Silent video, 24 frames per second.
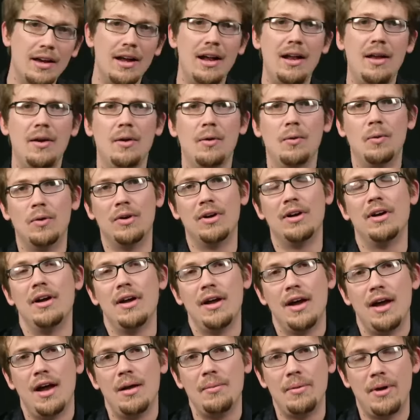Hello,
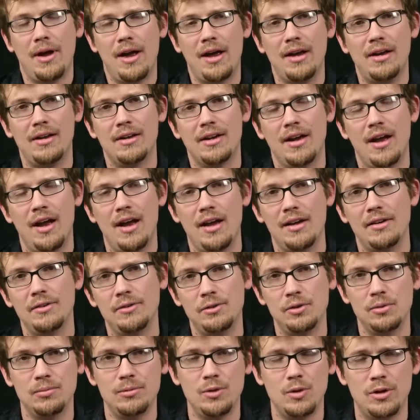I'm Hank. I
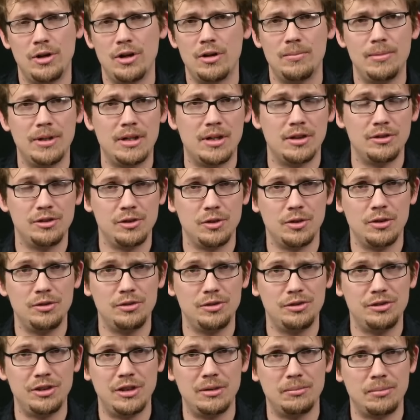assume you're here because you're
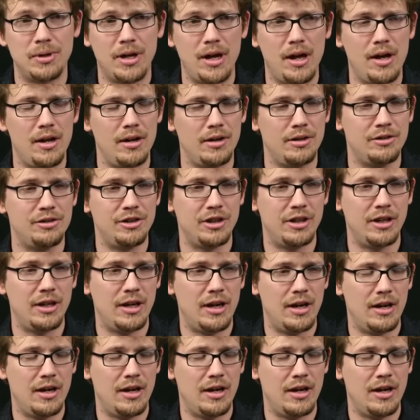interested in biology,